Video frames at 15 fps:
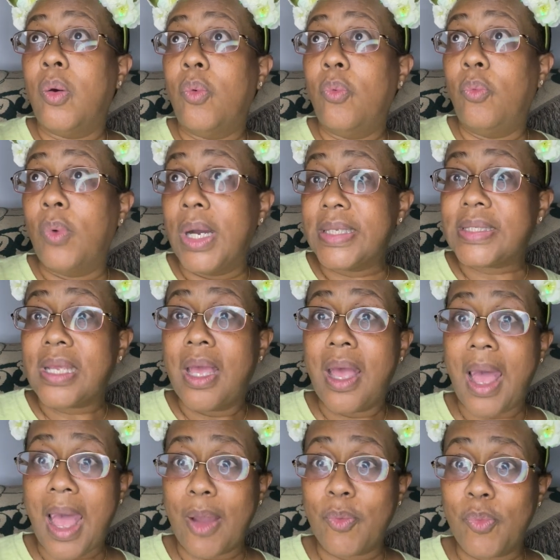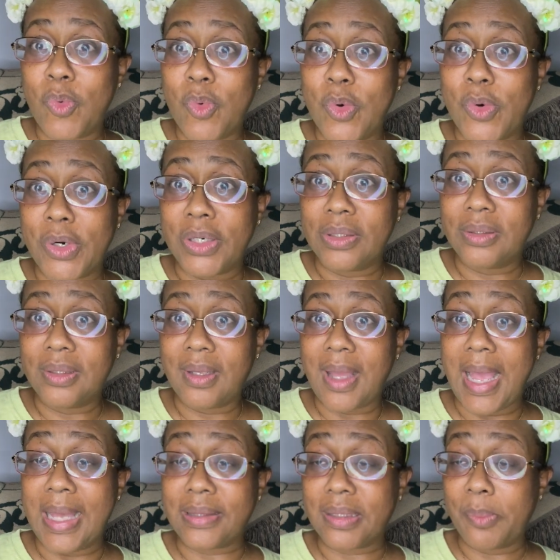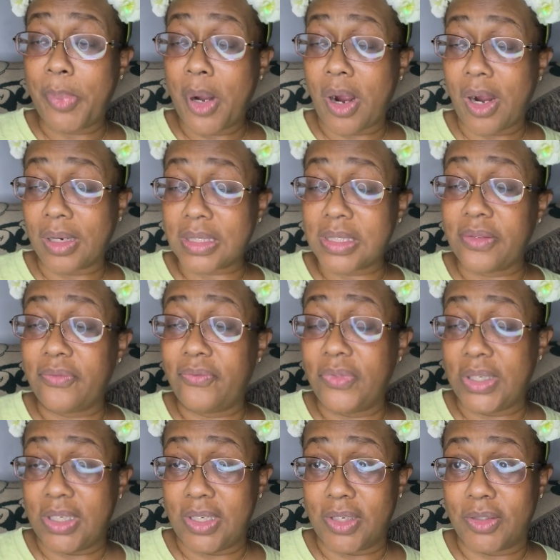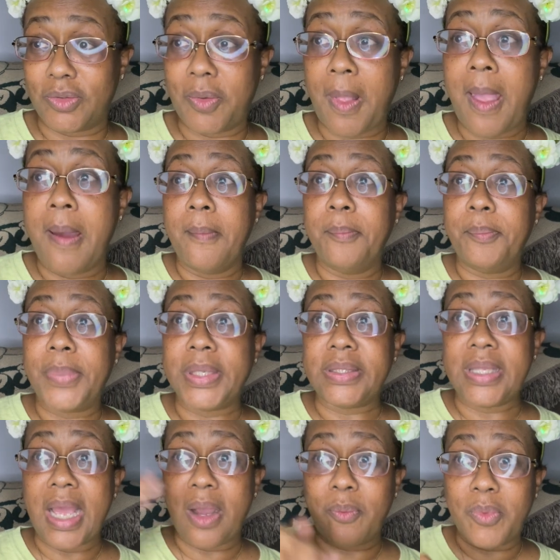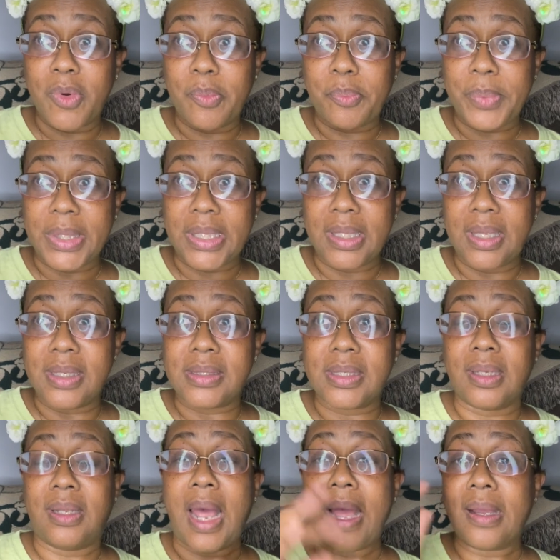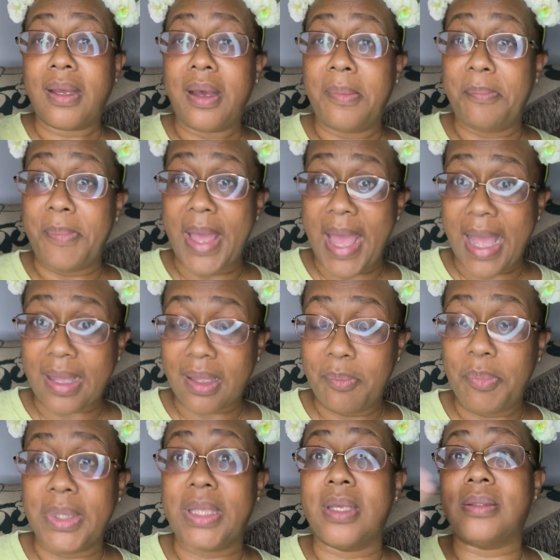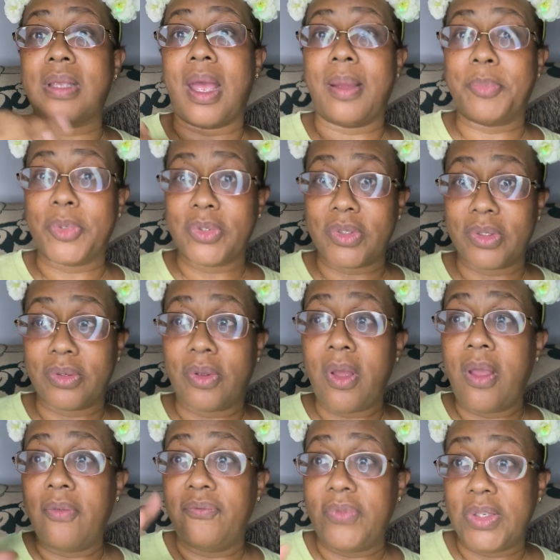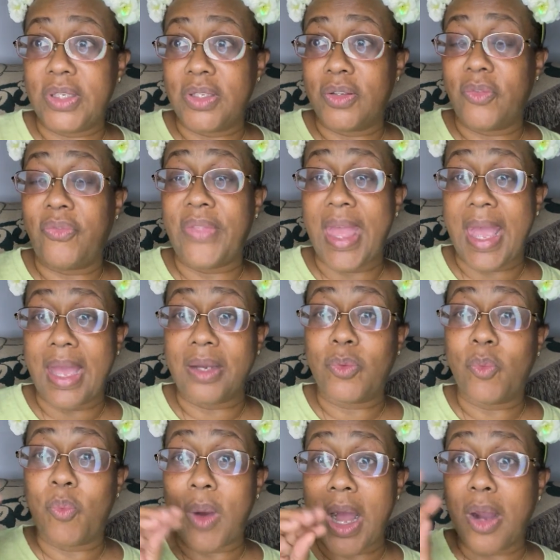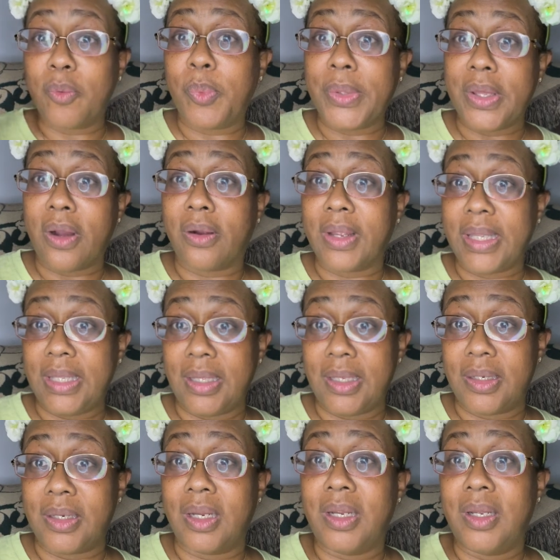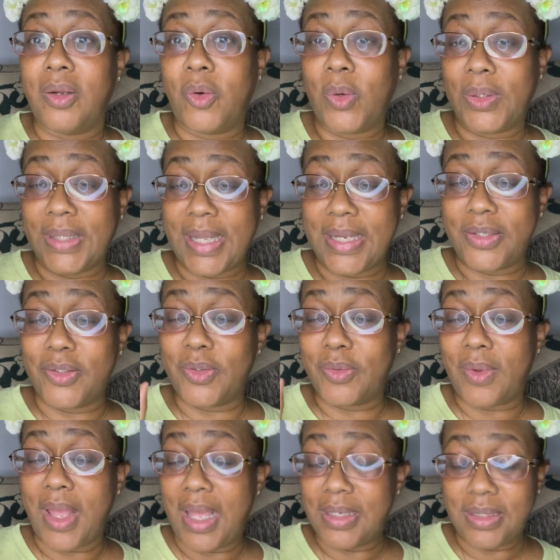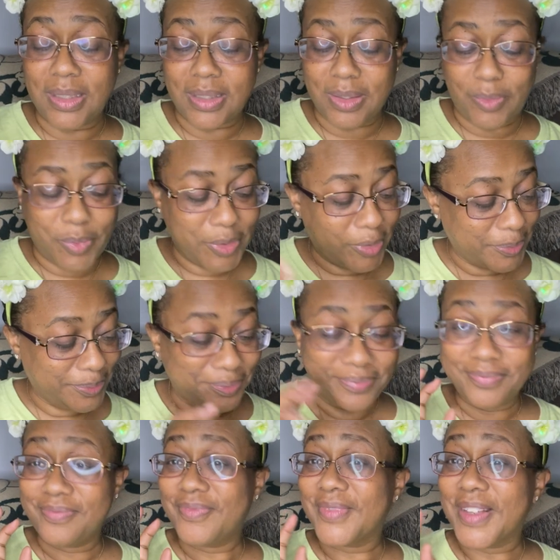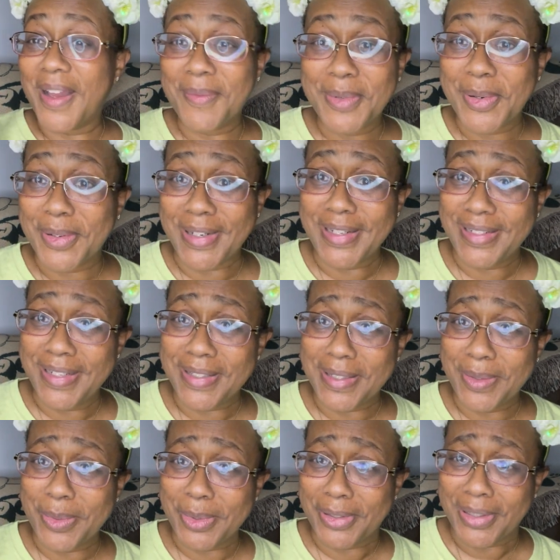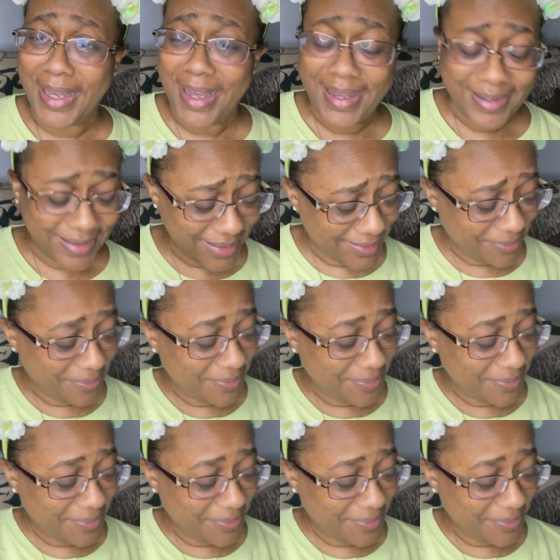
what I wore at the parks video, but that won't be until I come back because I'm going to video that while we are in Orlando at Disney World. I'm going to Disney World, guys.